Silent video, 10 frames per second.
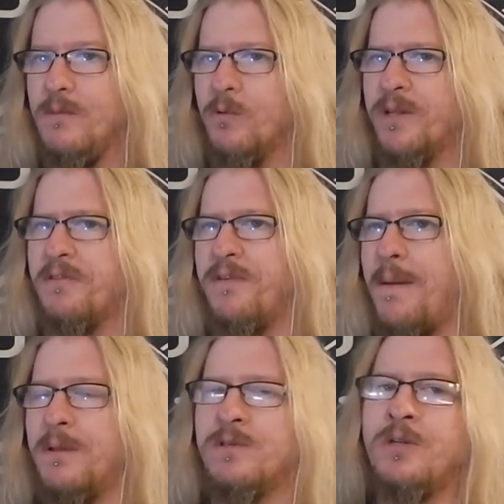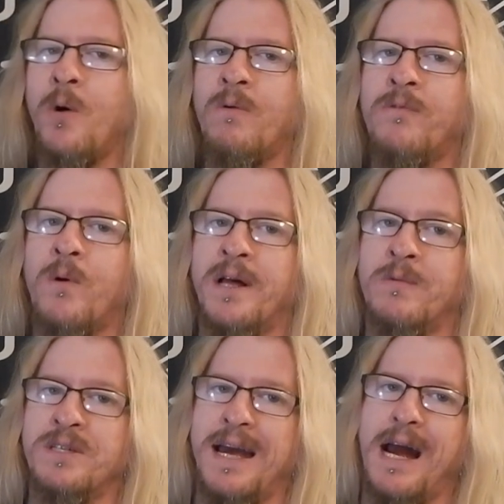or that the family was known for that
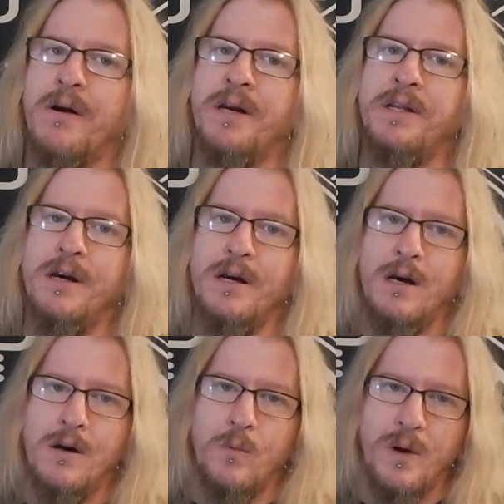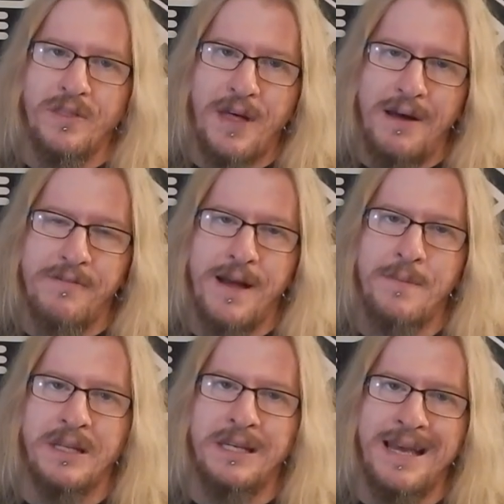was carried with that
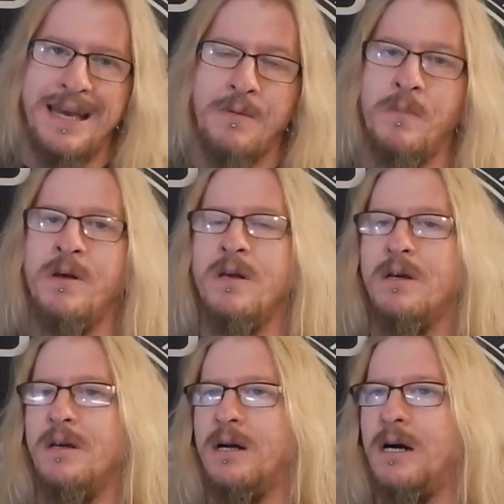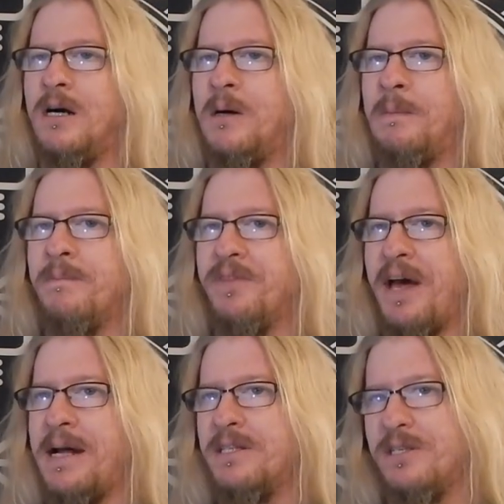family name um,
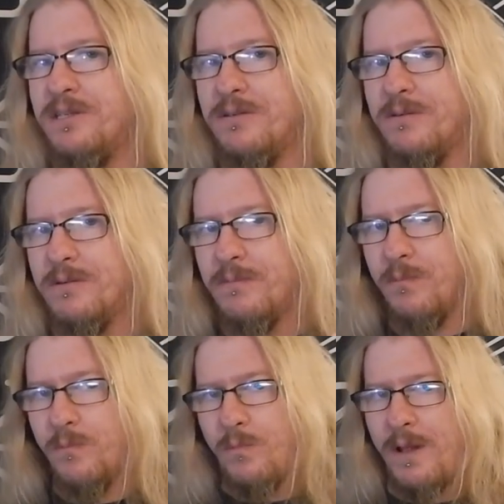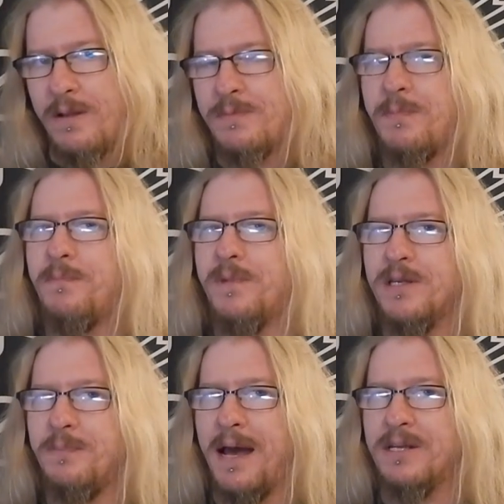that when it
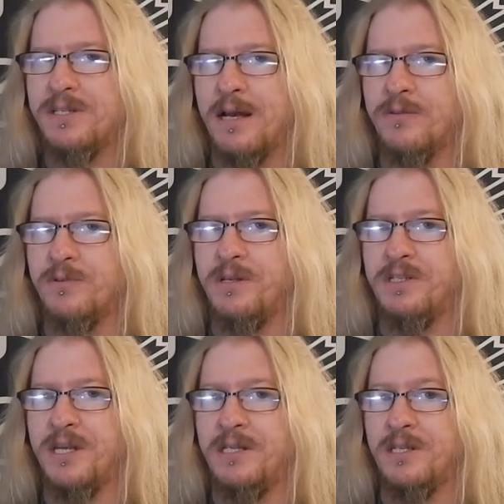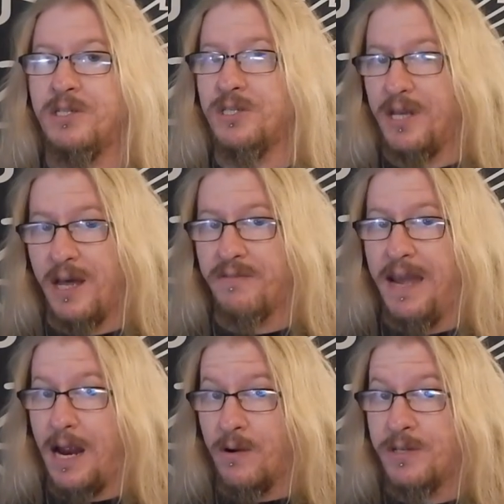is passed down through the descendants just kind of
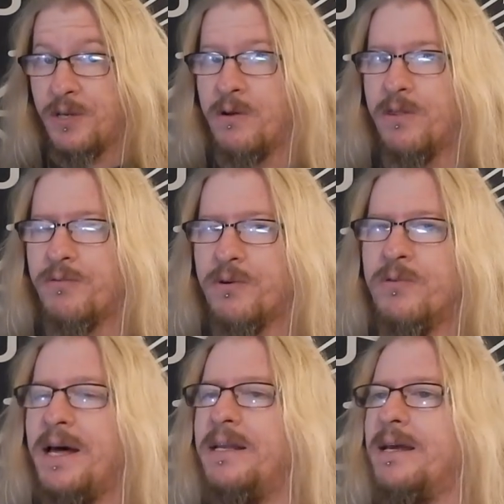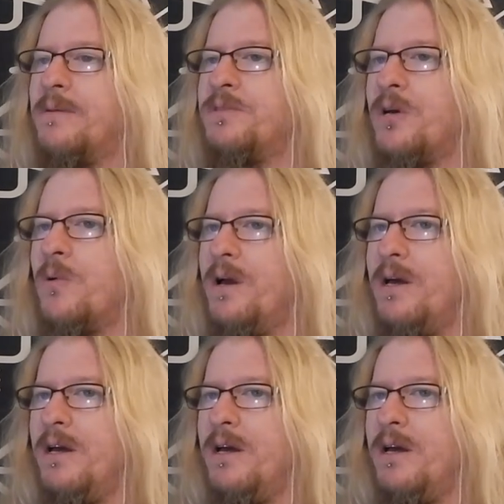carries on through that name. So